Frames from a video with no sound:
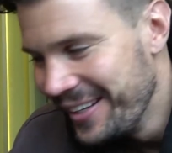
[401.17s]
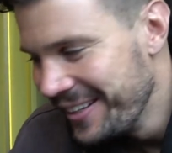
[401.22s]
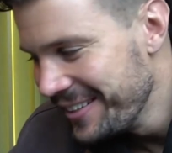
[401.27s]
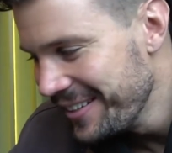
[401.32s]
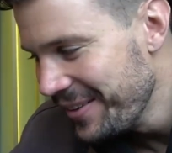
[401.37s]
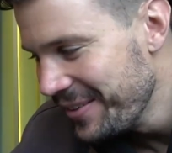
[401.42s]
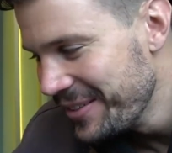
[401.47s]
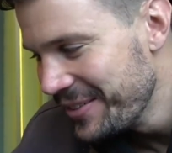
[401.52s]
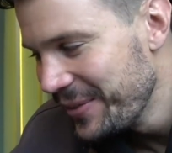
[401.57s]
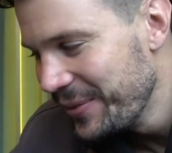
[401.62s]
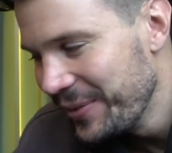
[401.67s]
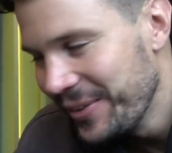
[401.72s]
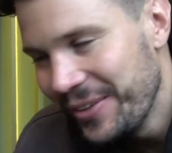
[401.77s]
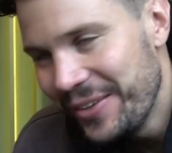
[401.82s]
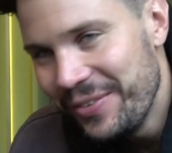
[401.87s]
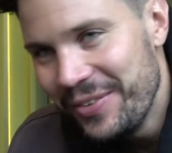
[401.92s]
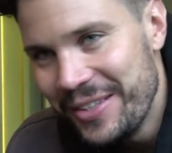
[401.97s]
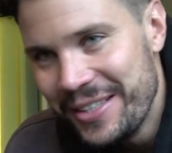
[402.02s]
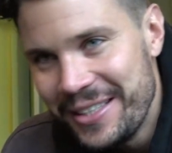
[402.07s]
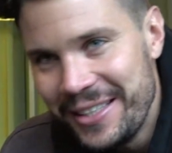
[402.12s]
was so
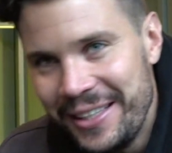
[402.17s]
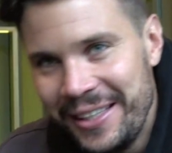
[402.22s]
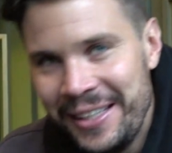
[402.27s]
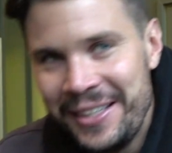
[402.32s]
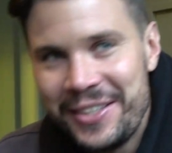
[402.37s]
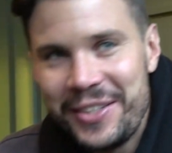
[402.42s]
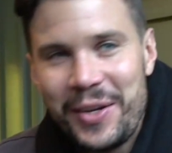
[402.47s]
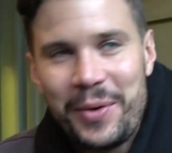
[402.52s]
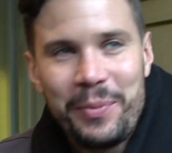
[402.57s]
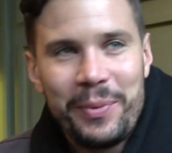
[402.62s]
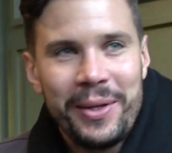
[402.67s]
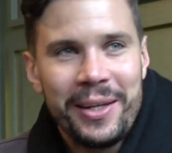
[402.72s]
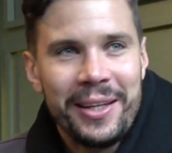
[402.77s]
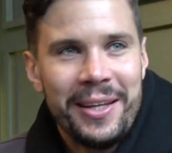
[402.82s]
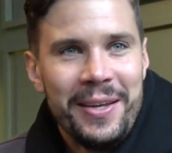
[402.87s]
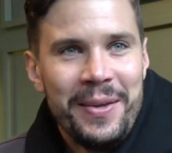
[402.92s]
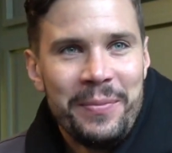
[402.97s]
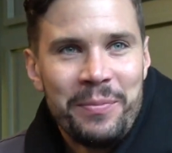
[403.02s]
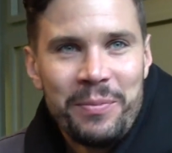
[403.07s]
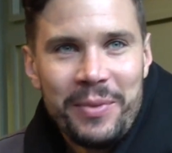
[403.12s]
nervous in Linköping,
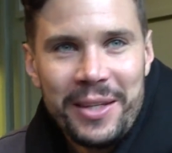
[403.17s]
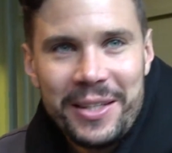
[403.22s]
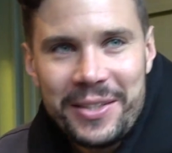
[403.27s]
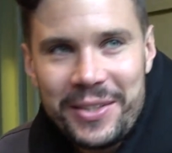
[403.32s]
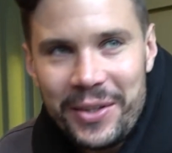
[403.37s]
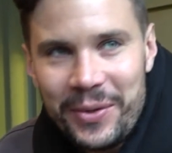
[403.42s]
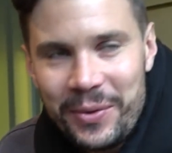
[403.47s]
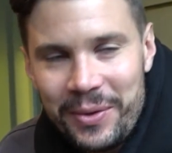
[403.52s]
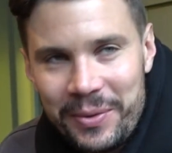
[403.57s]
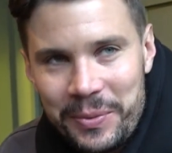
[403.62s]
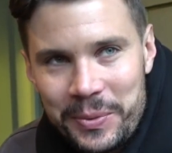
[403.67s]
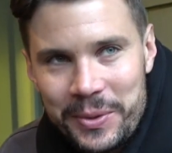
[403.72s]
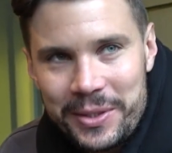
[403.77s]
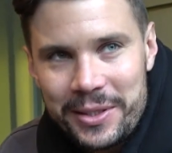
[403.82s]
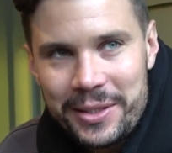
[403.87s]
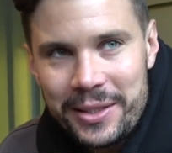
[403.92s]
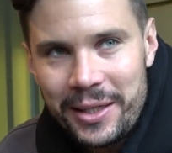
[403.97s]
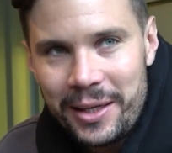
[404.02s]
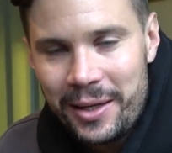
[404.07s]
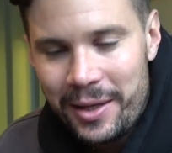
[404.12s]
so it
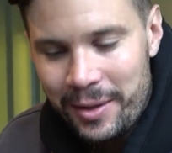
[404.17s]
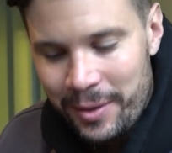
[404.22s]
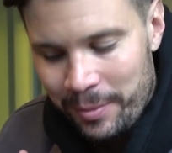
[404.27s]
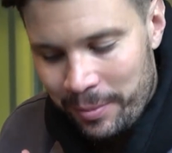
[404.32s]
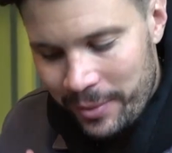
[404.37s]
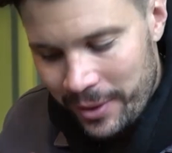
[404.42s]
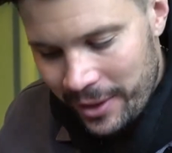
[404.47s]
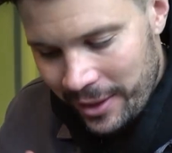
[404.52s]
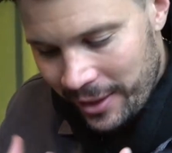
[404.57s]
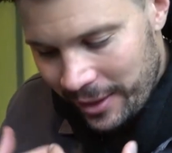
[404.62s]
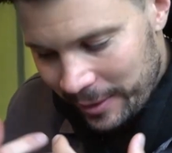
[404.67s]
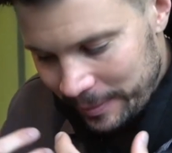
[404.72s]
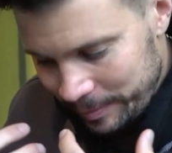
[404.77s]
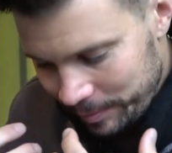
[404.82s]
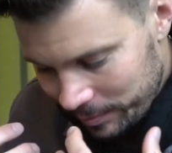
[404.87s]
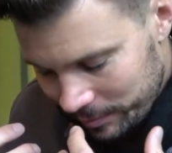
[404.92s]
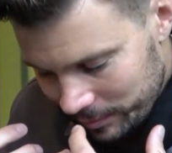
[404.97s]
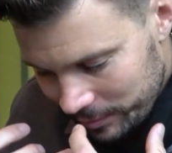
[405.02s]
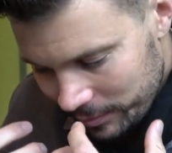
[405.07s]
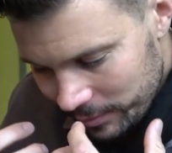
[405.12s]
was a big
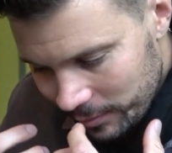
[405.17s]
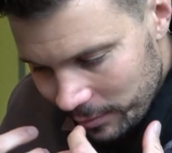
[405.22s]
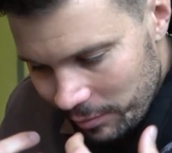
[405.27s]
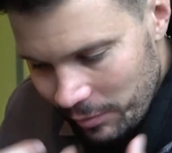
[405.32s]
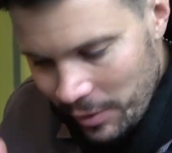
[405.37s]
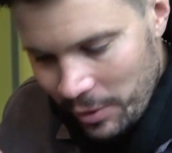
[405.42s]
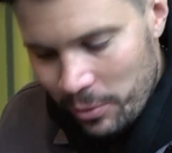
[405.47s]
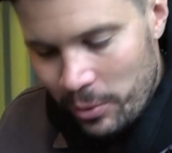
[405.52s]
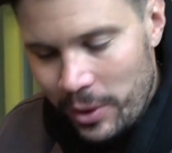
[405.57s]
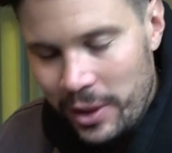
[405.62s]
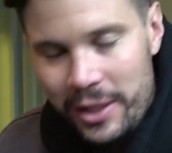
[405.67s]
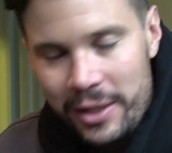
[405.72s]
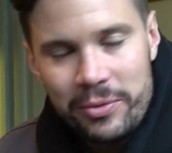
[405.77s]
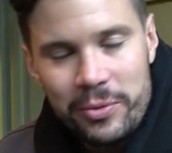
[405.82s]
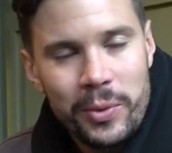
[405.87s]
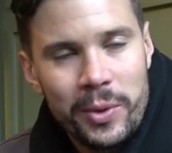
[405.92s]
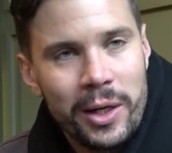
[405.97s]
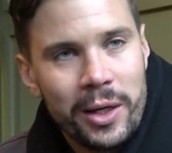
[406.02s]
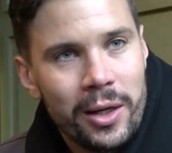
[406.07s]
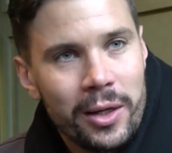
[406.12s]

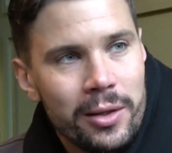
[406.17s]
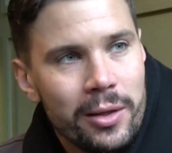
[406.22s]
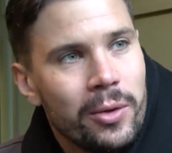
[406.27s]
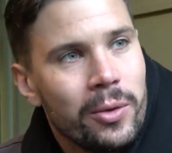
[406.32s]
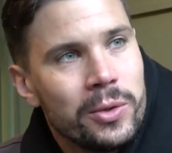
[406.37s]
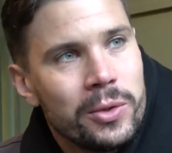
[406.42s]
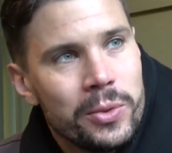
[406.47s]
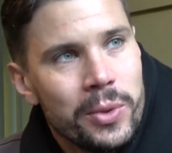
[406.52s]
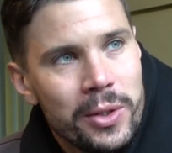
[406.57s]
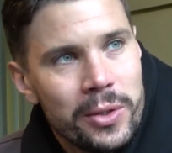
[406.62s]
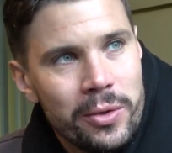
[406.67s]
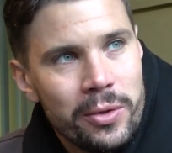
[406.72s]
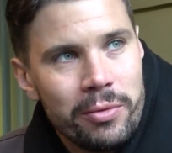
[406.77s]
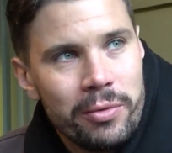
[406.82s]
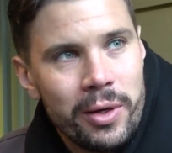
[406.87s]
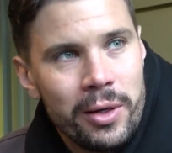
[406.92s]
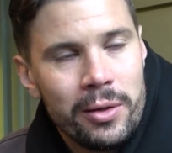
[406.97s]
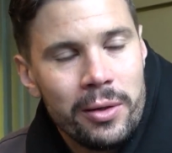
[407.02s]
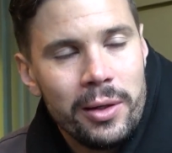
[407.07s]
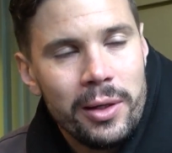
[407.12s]
relief when I got to go straight to the
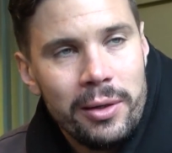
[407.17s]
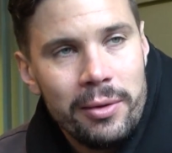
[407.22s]
final.